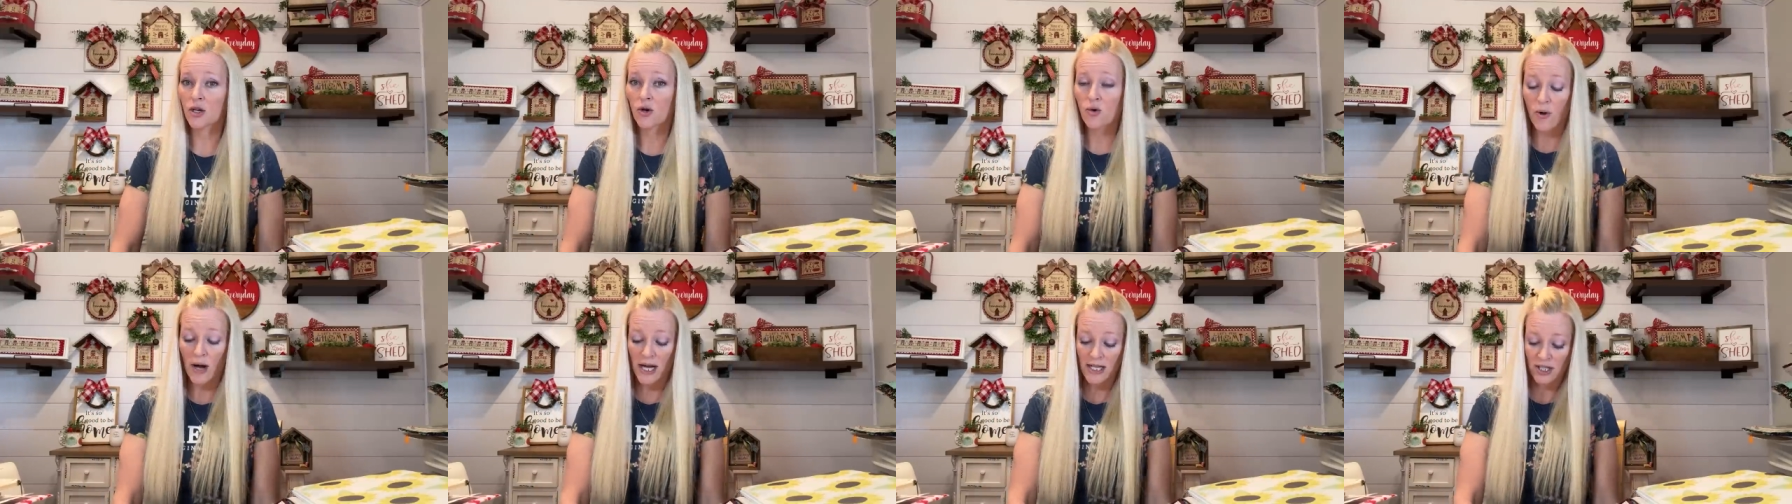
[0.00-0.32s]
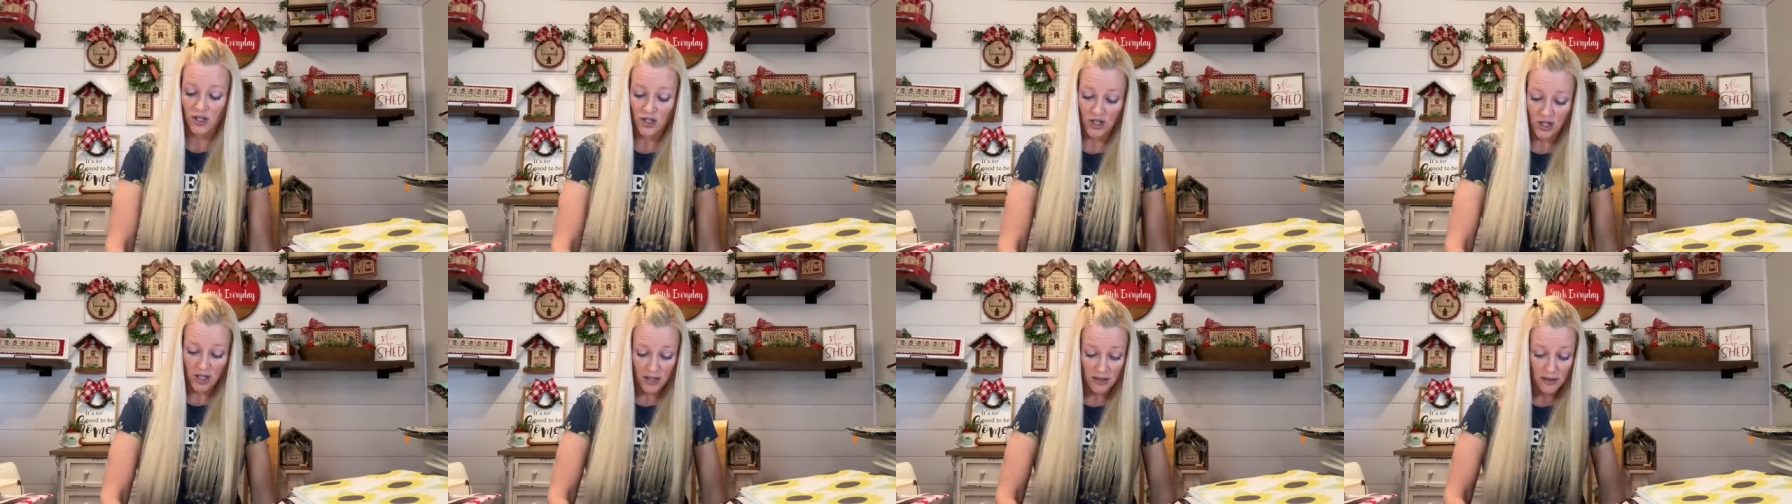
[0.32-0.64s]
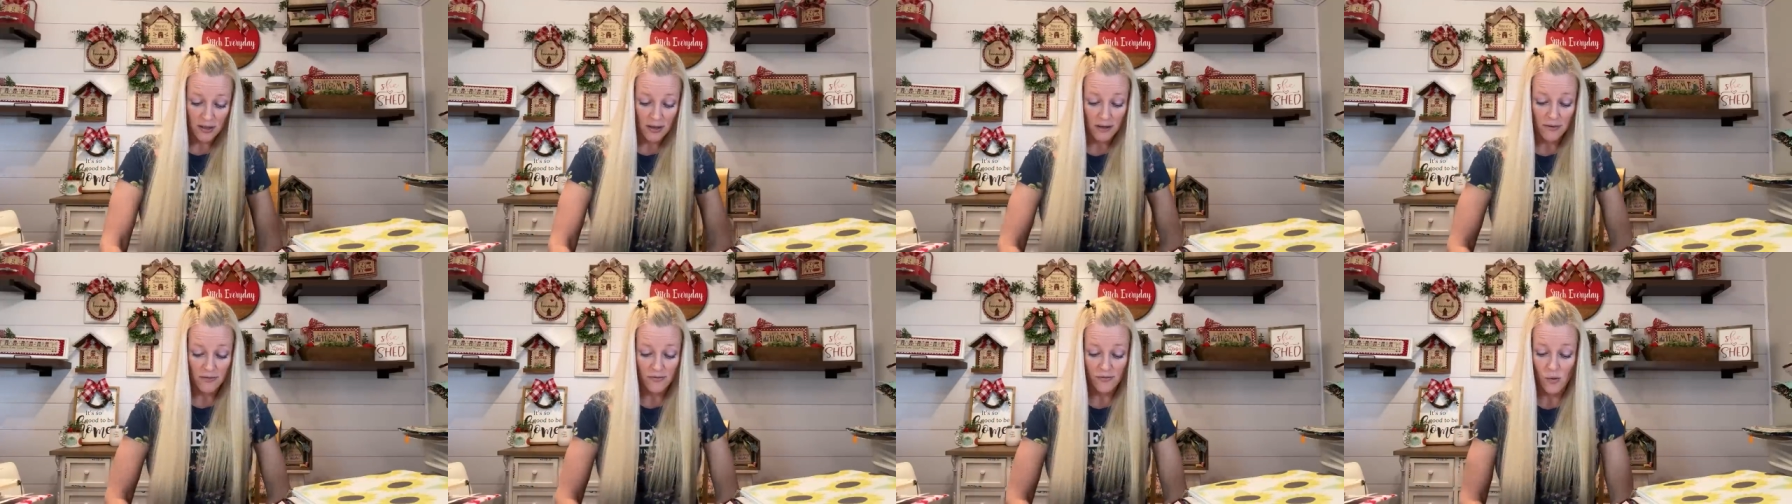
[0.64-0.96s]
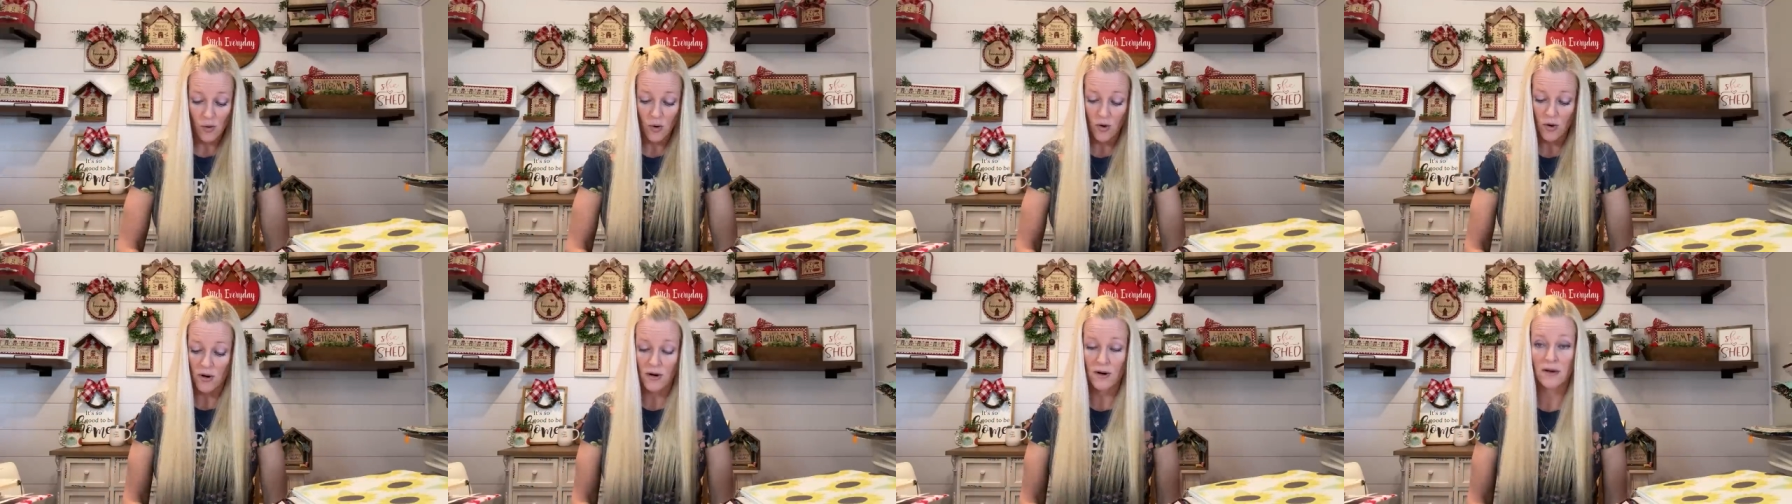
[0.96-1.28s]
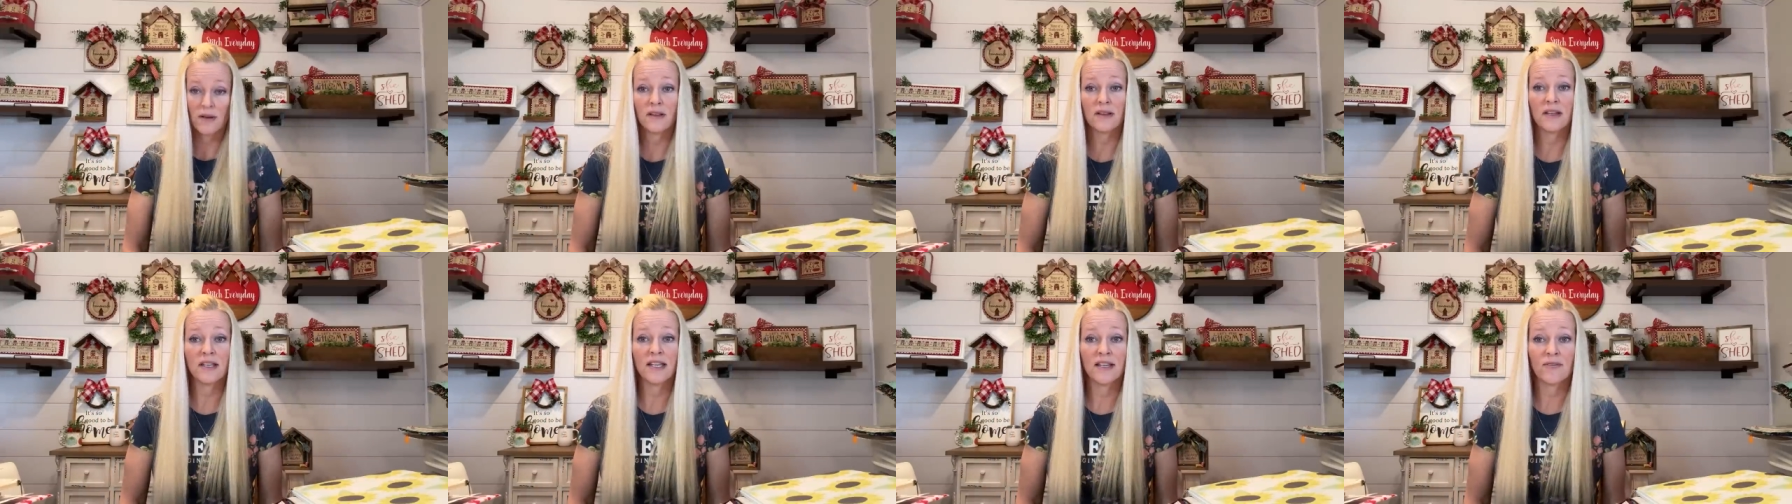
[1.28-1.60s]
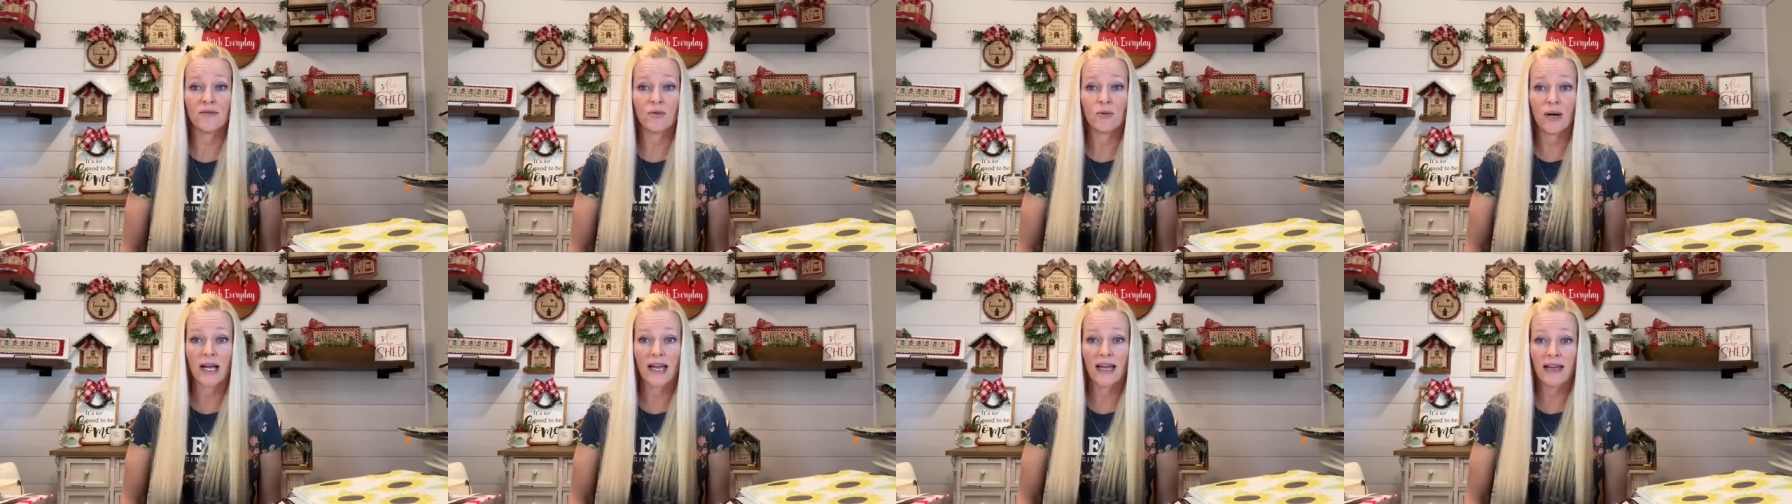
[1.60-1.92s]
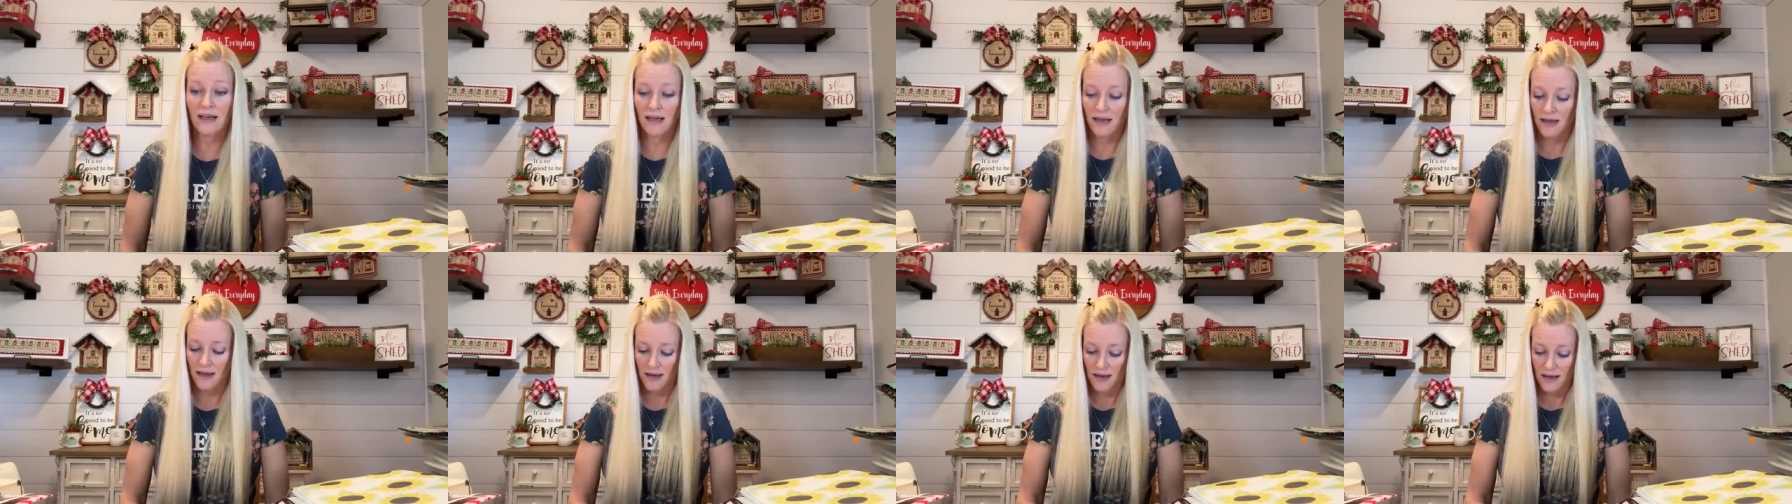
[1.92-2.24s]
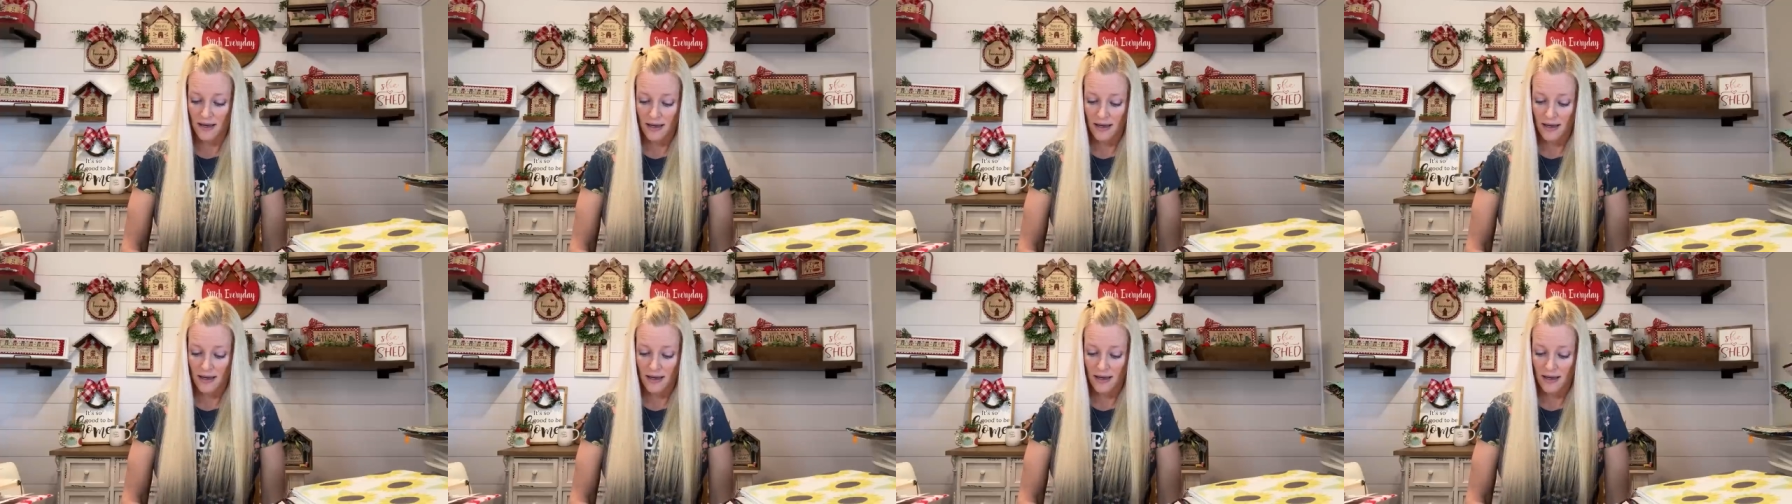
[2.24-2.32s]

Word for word: question for the giveaway